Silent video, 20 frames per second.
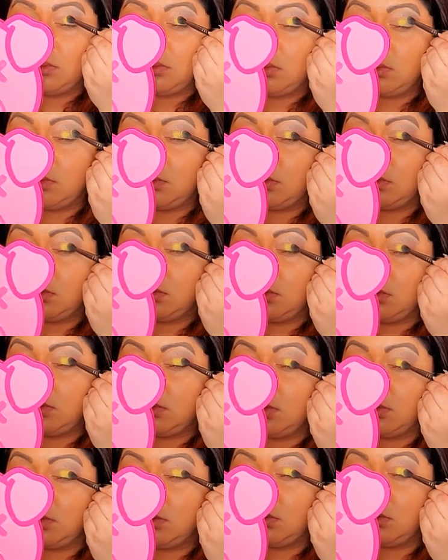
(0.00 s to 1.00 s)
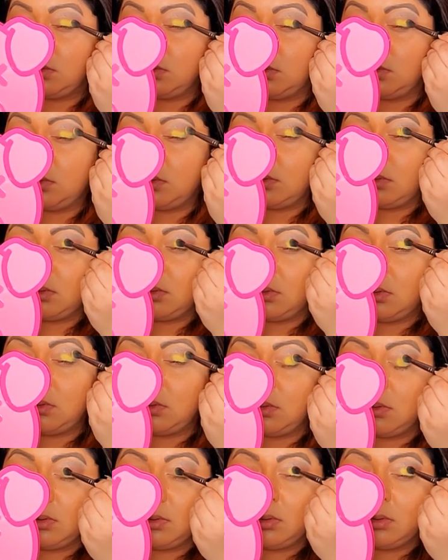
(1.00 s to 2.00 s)

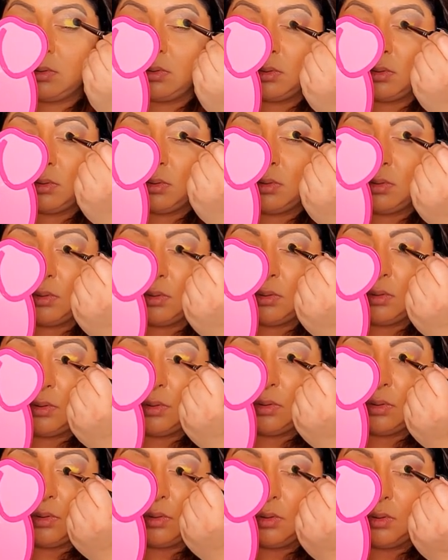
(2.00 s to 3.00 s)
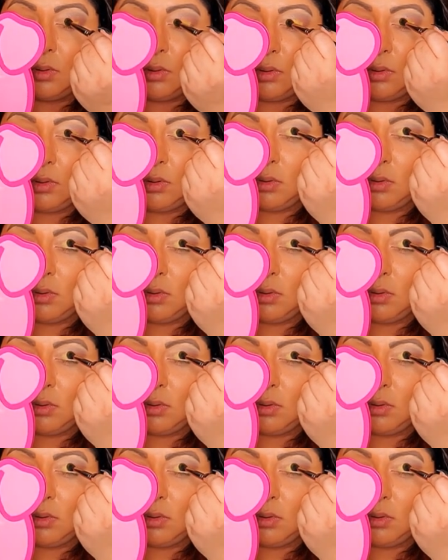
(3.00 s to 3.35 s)
[no speech]